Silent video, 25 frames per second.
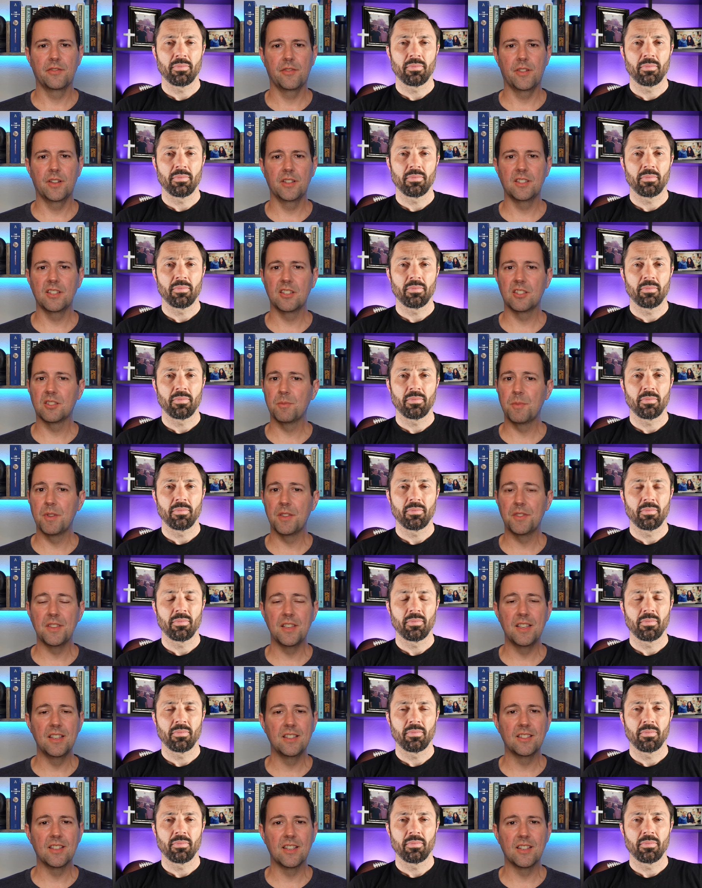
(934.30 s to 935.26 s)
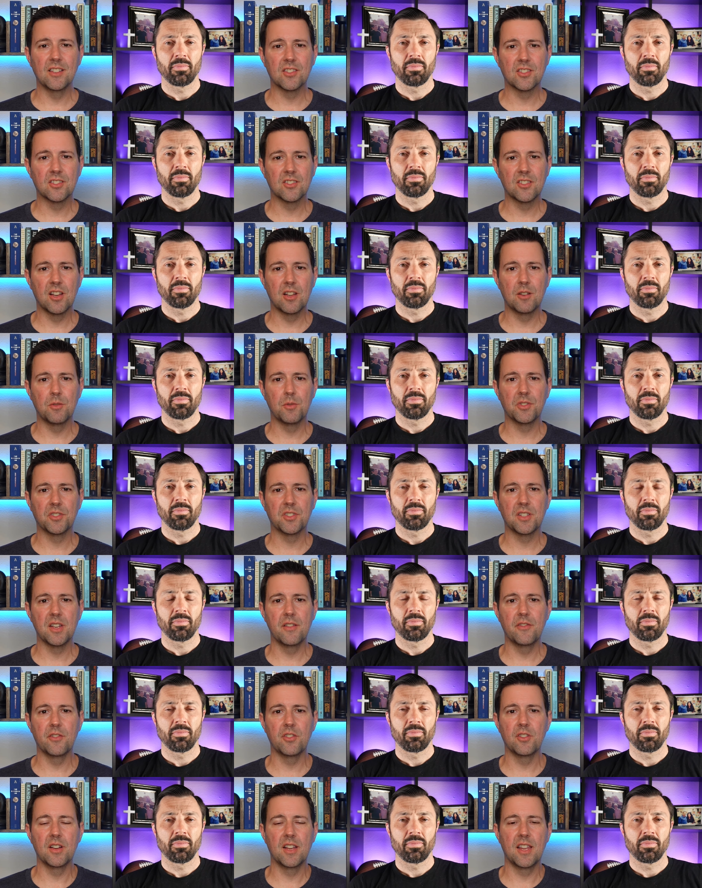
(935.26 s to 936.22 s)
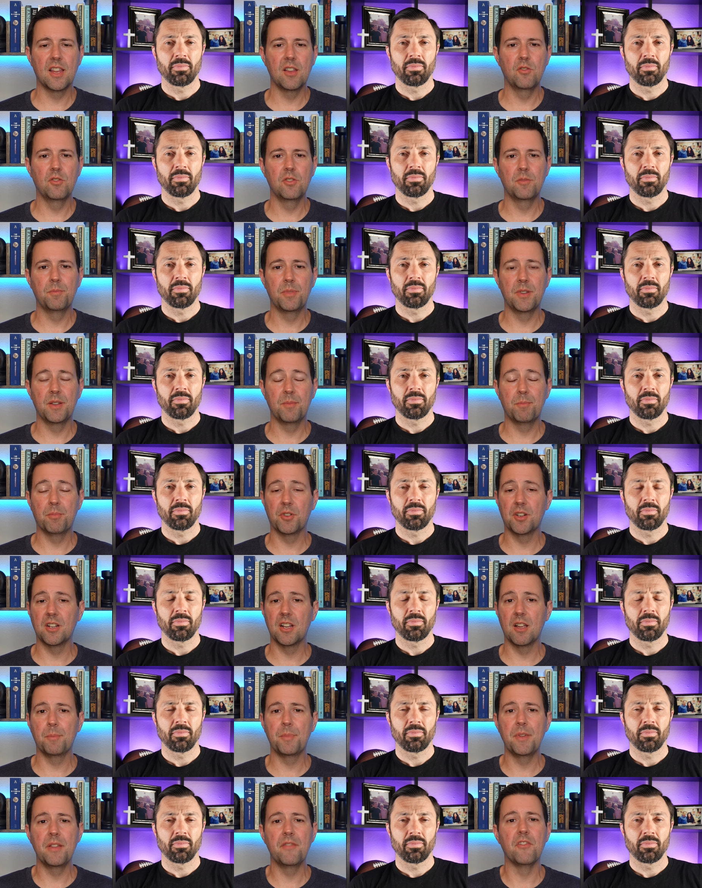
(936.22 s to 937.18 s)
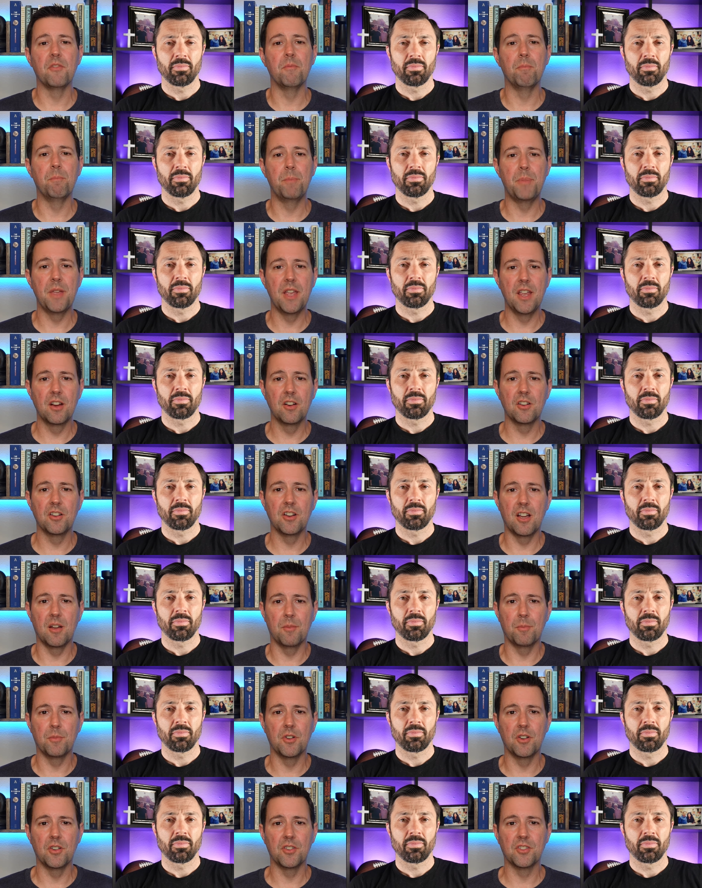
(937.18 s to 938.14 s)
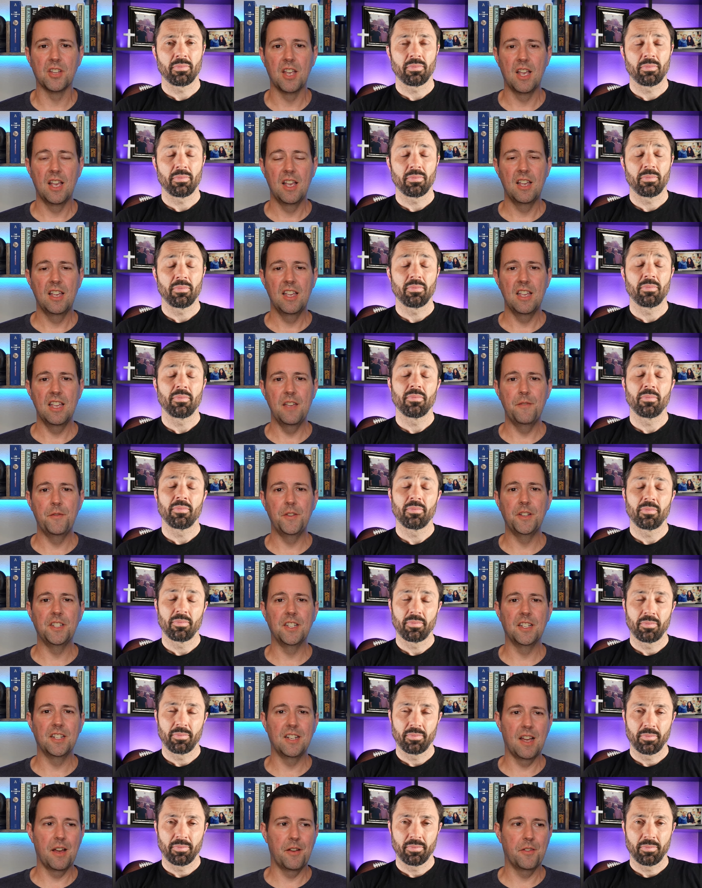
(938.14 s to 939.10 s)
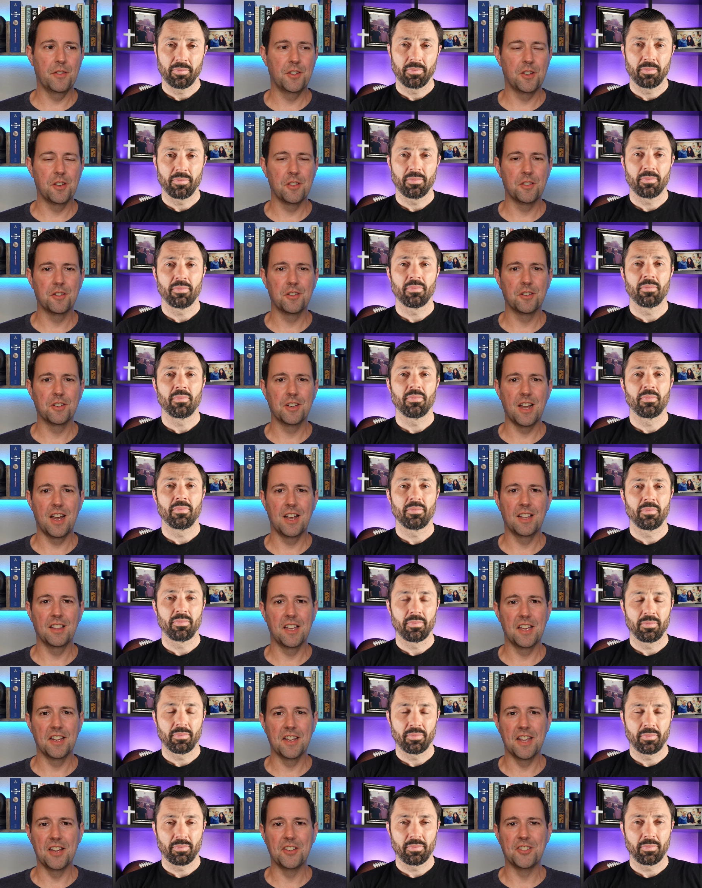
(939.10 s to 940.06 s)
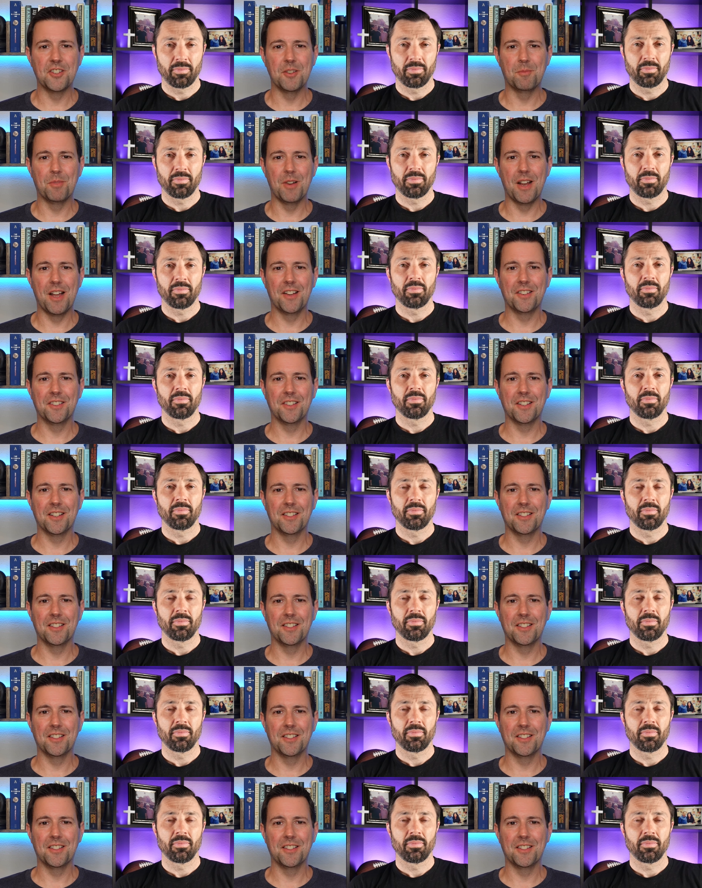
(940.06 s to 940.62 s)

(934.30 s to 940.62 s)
Speaker 1: DeVonta Smith is a stud receiver. He would be putting up even bigger numbers if he didn't have another guy like AJ Brown to